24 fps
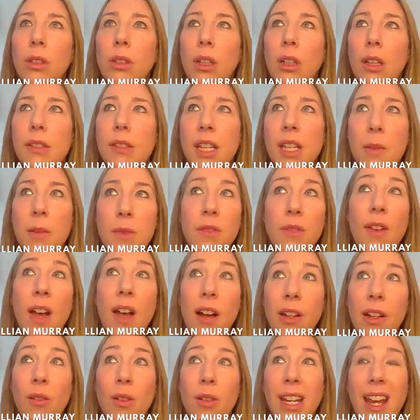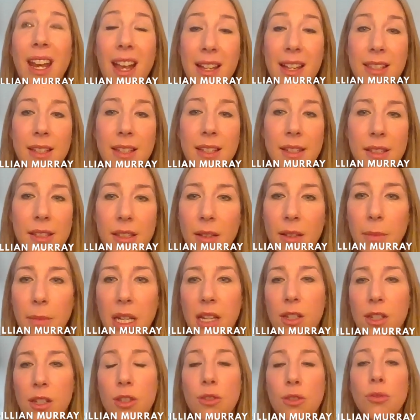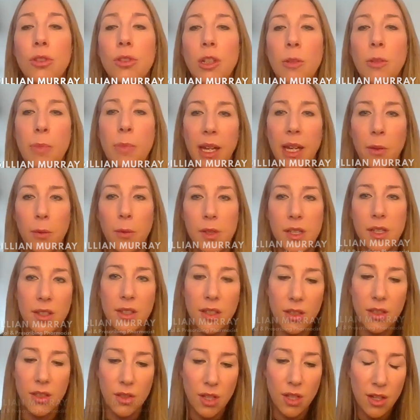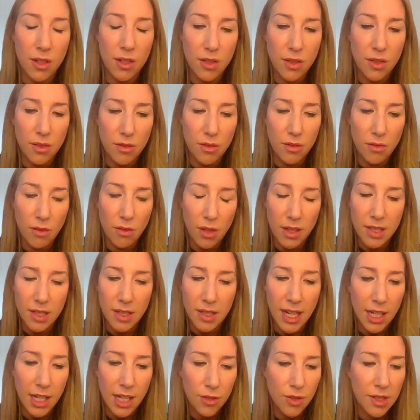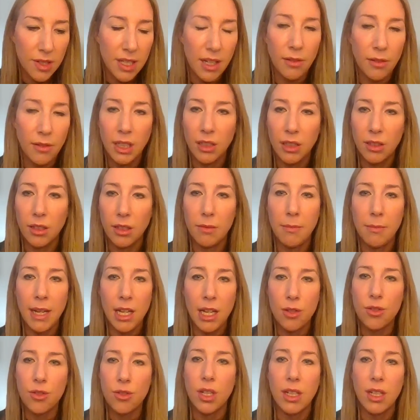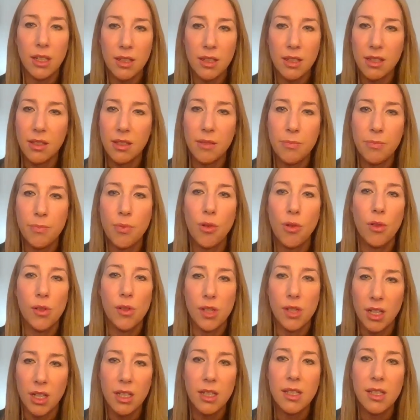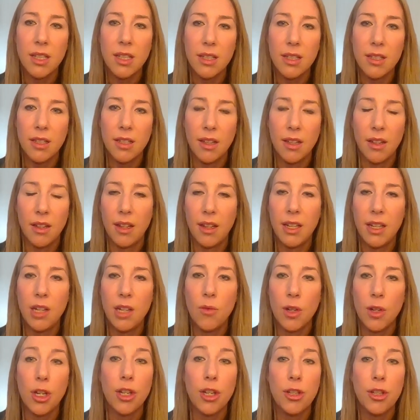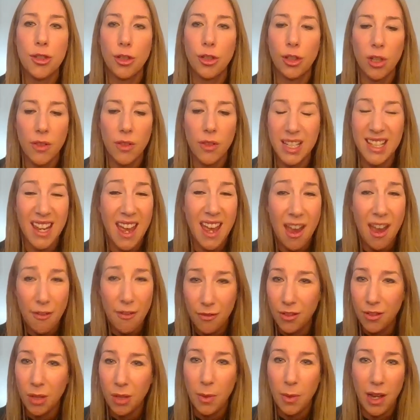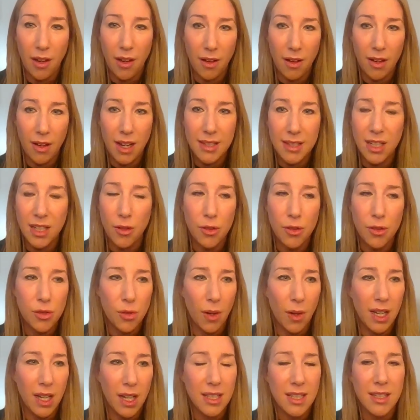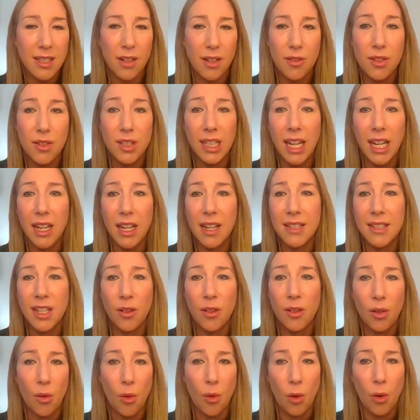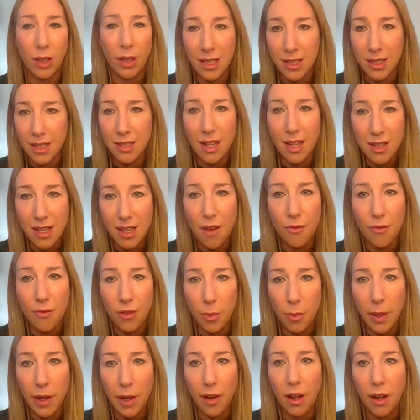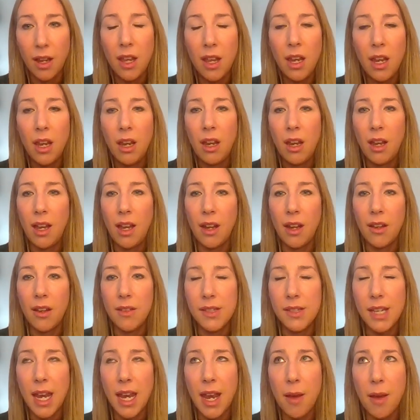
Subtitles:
in terms of hyaluronic acids, I mean, it's so ubiquitous. It's an extracellular matrix product. It's a sugar that's everywhere. It's in our joints, it's in our skin, it's in our organs, it's everywhere. And